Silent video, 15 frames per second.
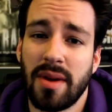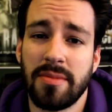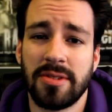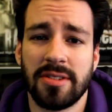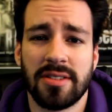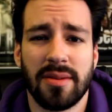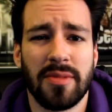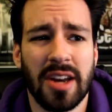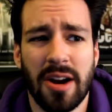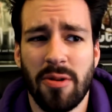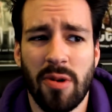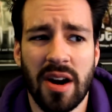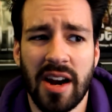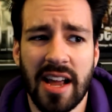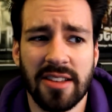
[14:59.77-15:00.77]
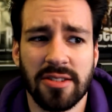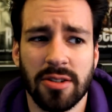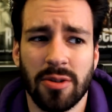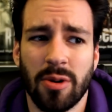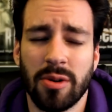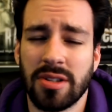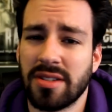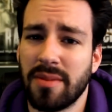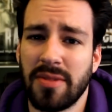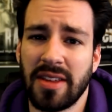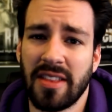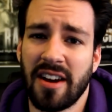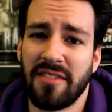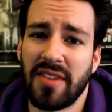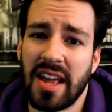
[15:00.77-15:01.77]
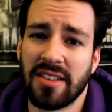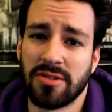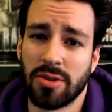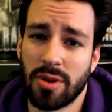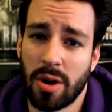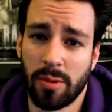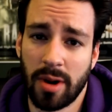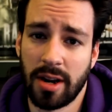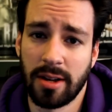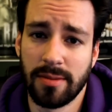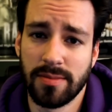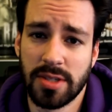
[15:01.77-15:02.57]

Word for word: Maybe it's just something I don't want to answer, or it's something that I've answered already.